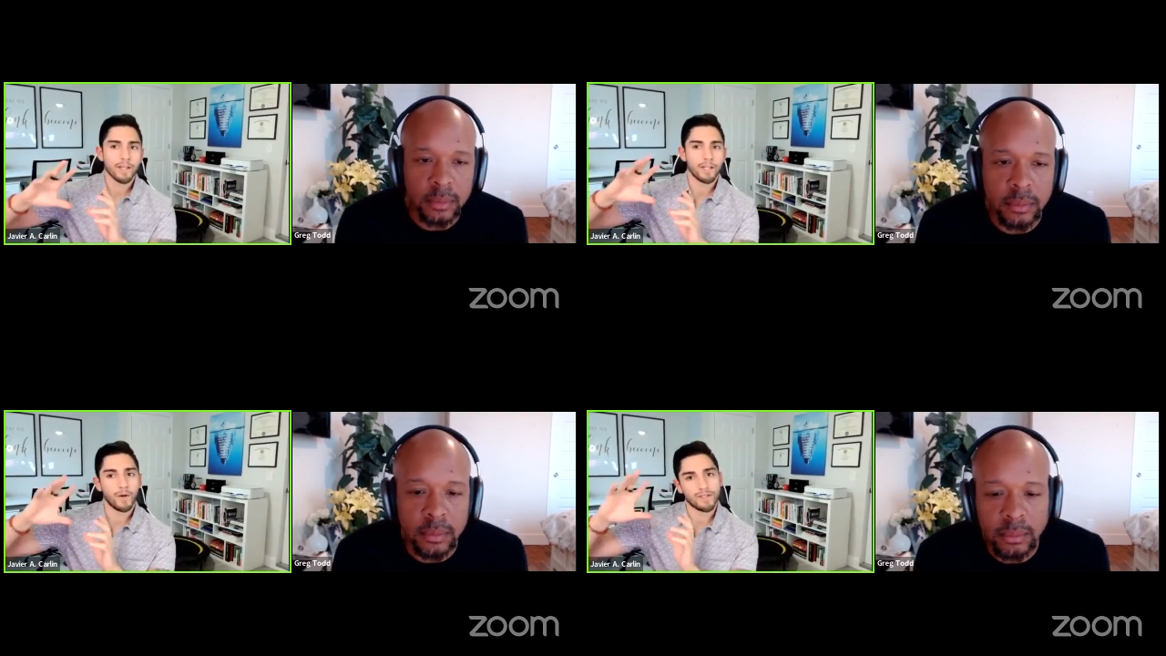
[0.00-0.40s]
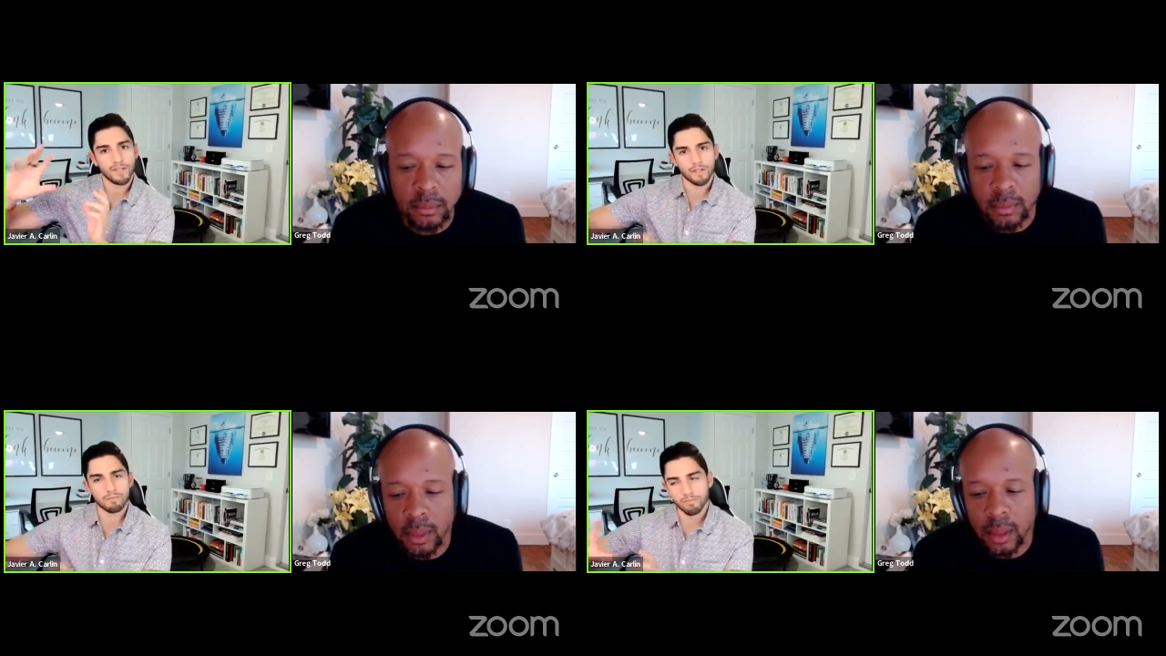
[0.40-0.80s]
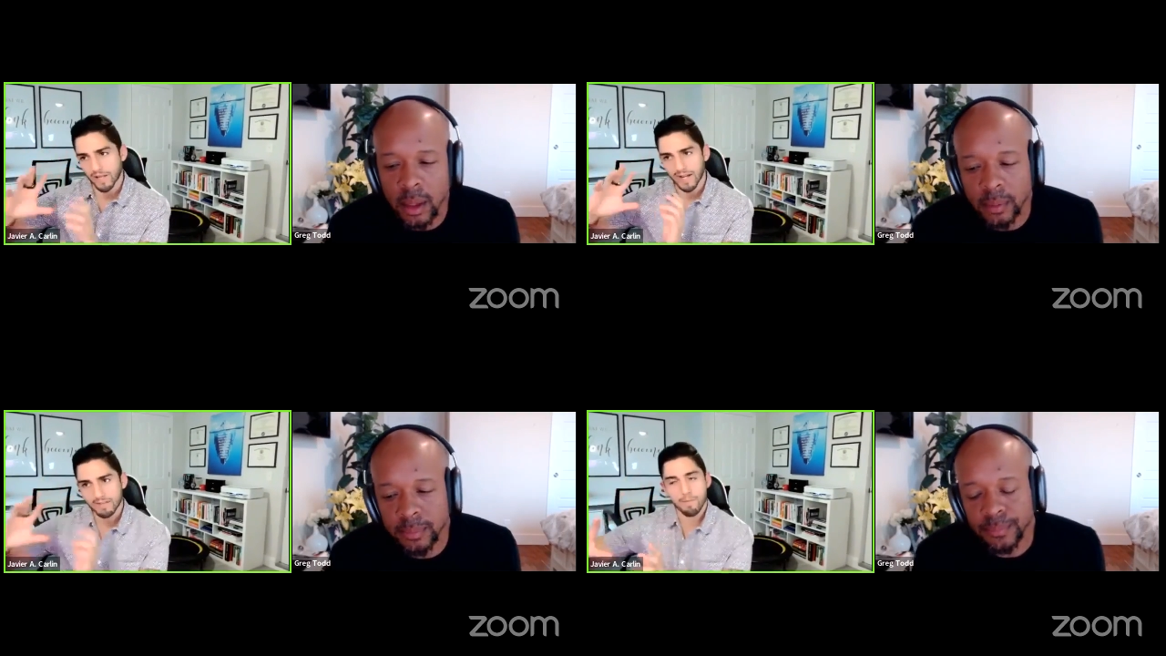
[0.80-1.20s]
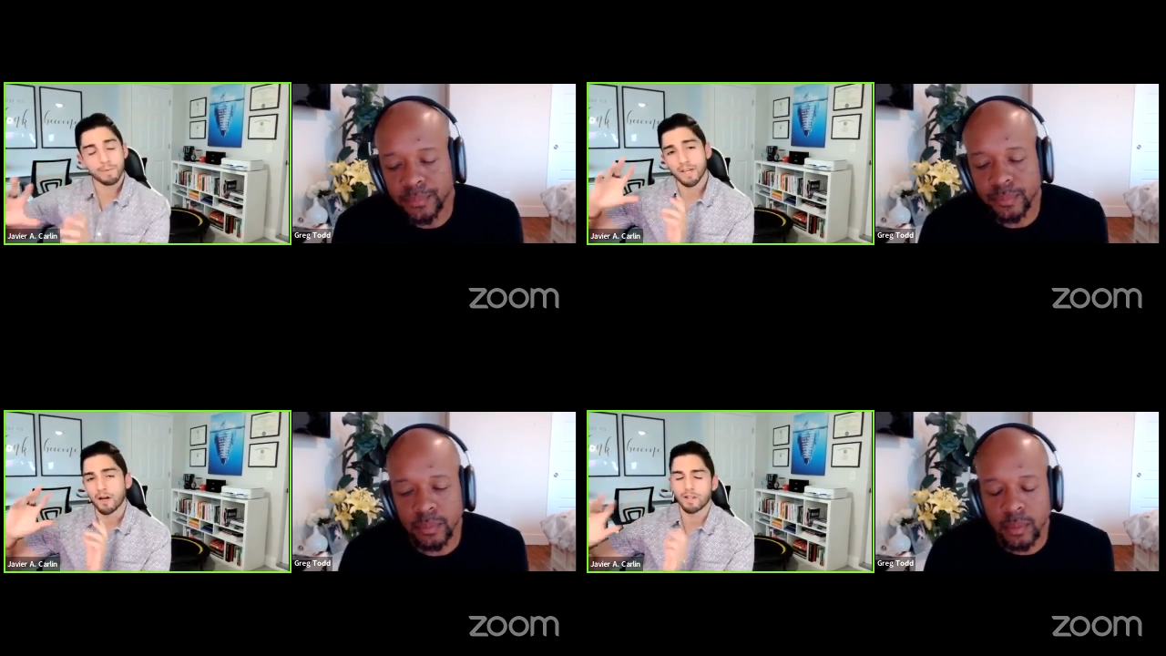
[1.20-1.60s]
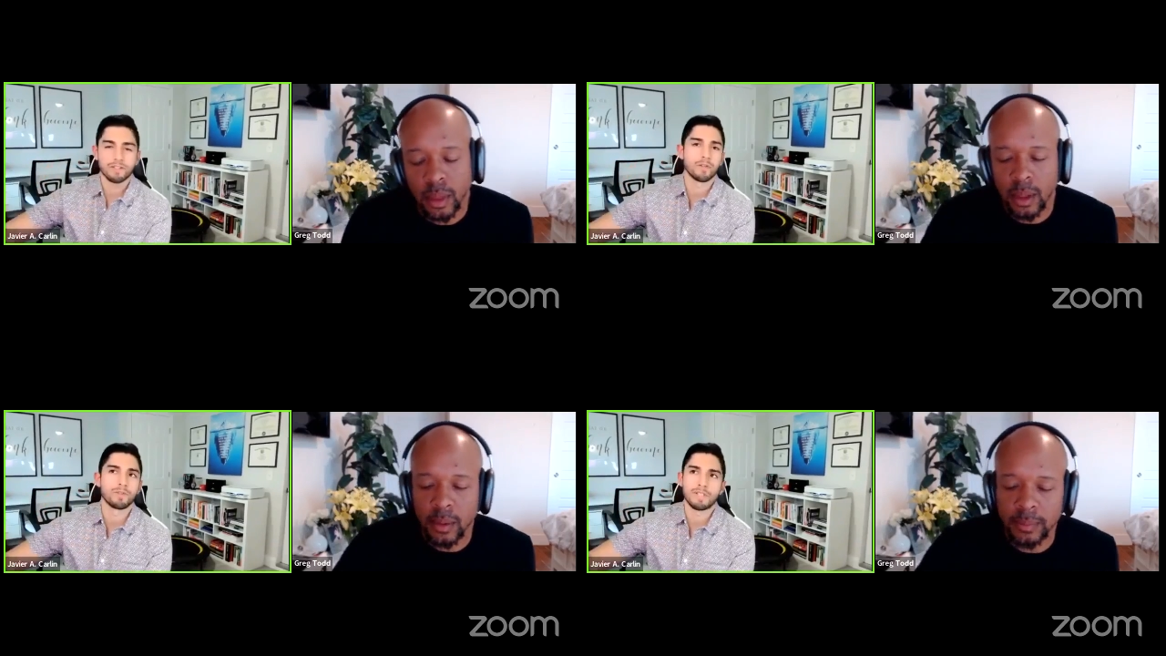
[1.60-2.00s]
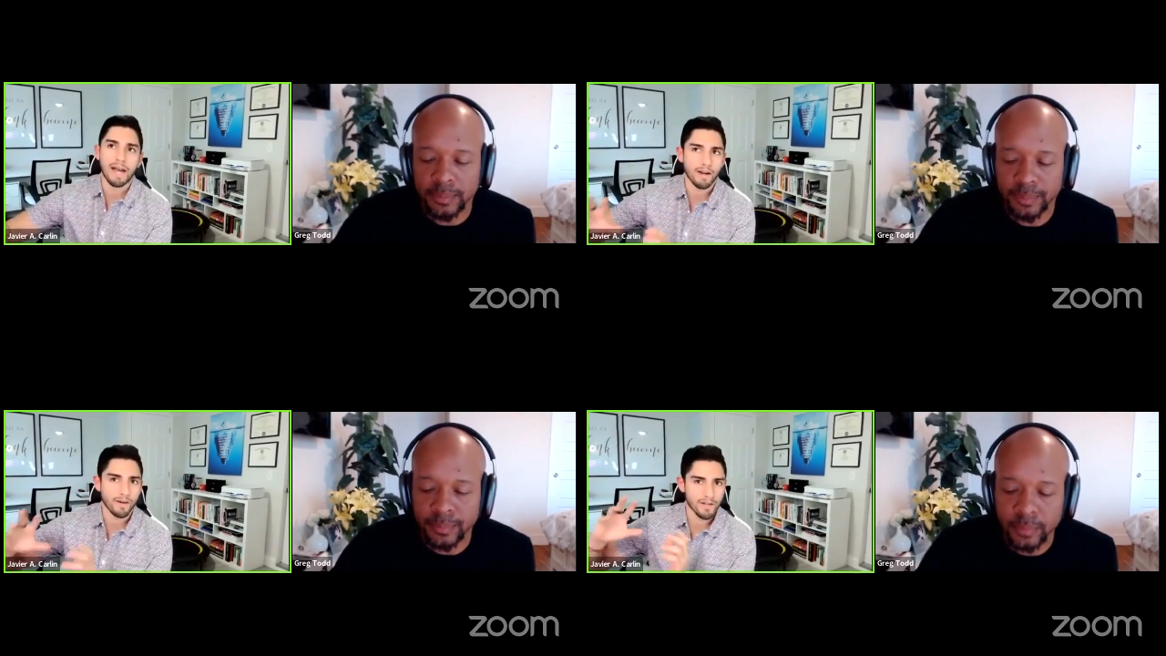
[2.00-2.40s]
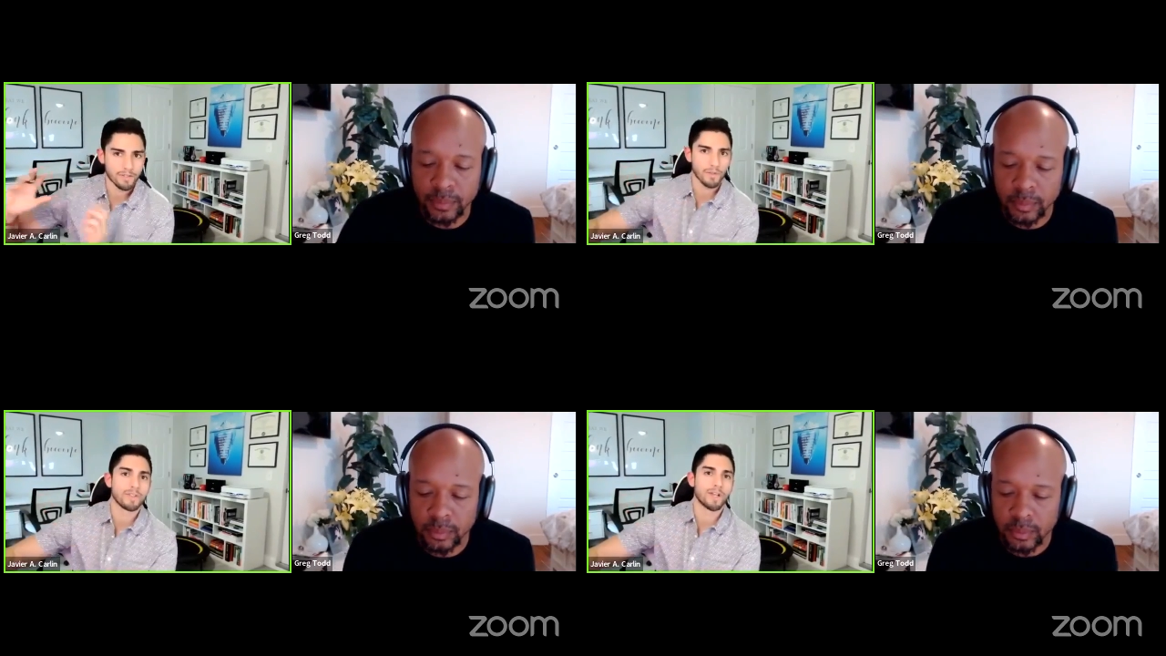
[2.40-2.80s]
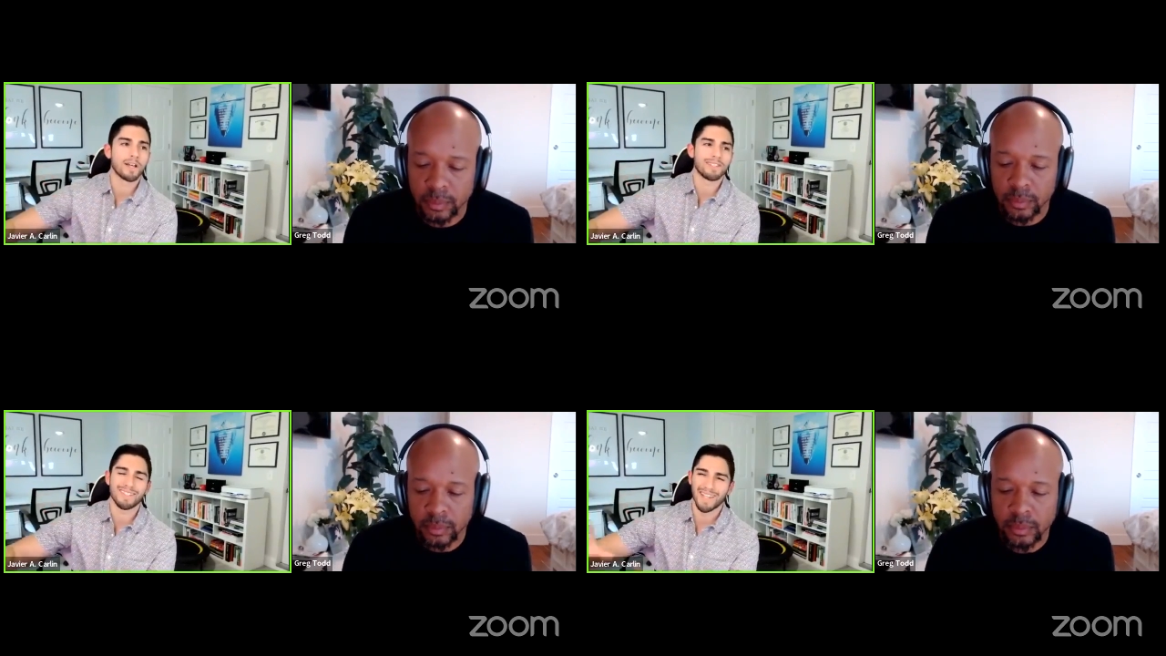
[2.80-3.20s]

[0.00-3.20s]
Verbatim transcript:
Speaker 1: you know, it's a lot of people say, "Oh, it's so tiring, it's so exhausting."